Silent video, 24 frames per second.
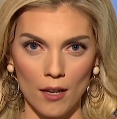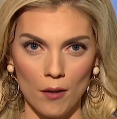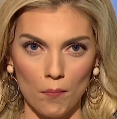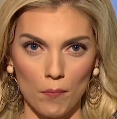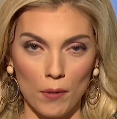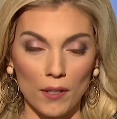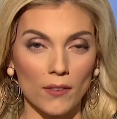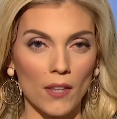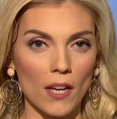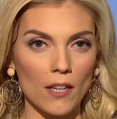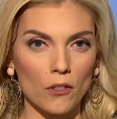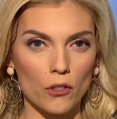
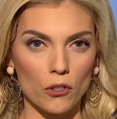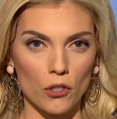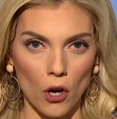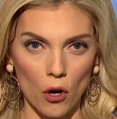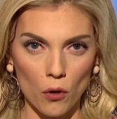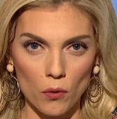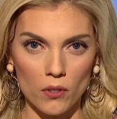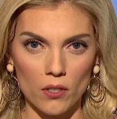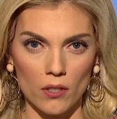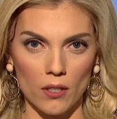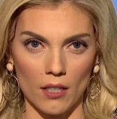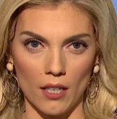but they
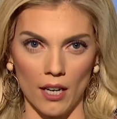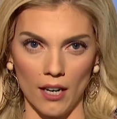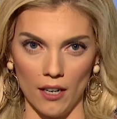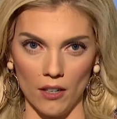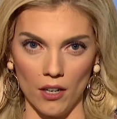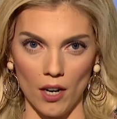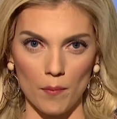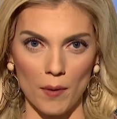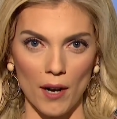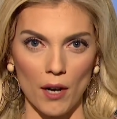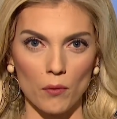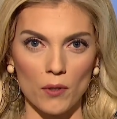don't care
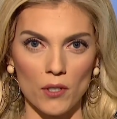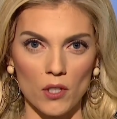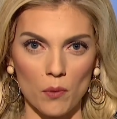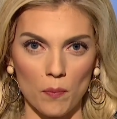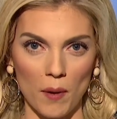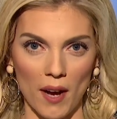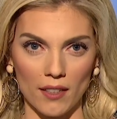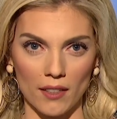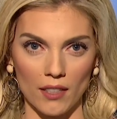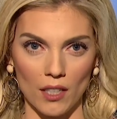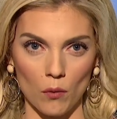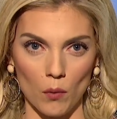about
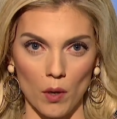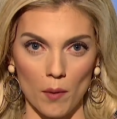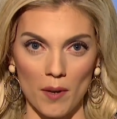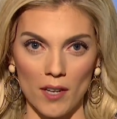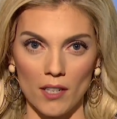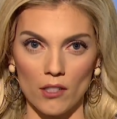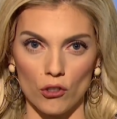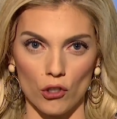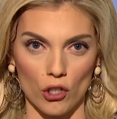respecting women